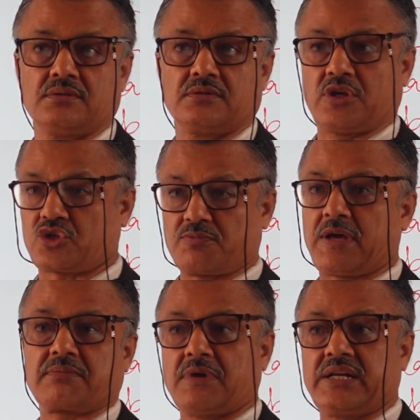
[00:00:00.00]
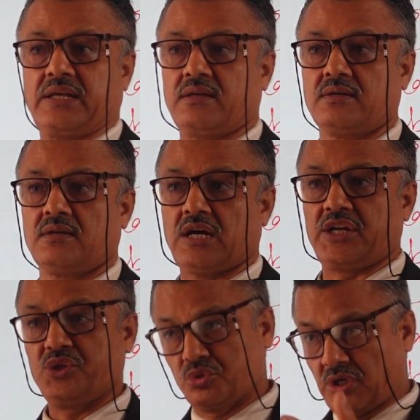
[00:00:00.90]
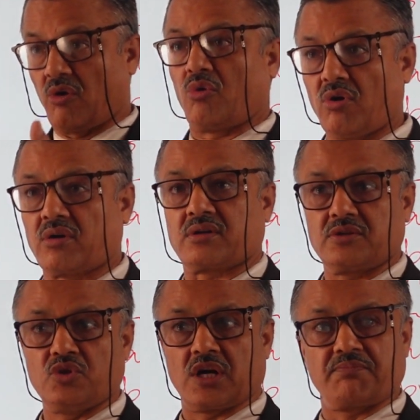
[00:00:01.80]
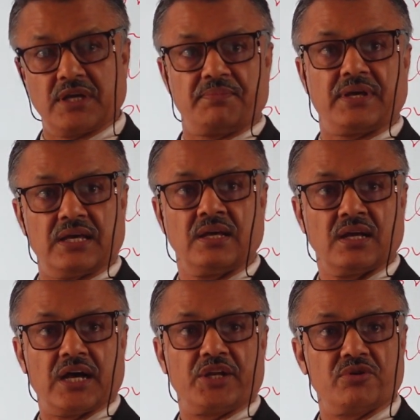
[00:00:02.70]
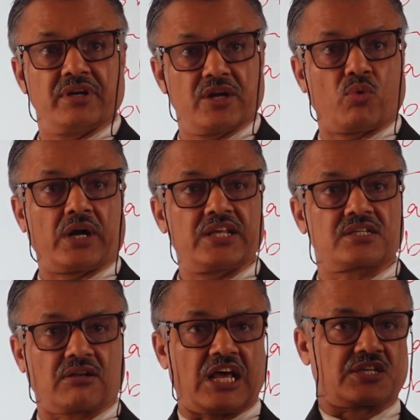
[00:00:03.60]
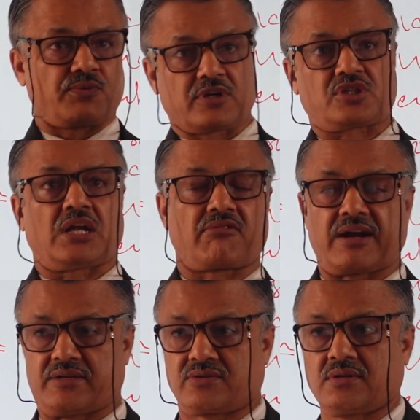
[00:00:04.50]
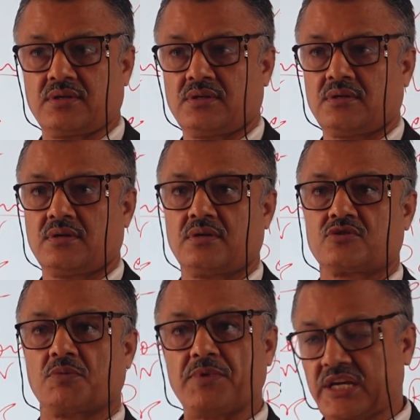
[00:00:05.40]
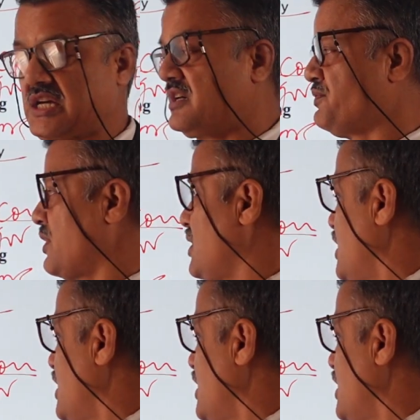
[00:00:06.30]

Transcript: just to make money, and you download your BBA and you read what is class 4 child writes. So be careful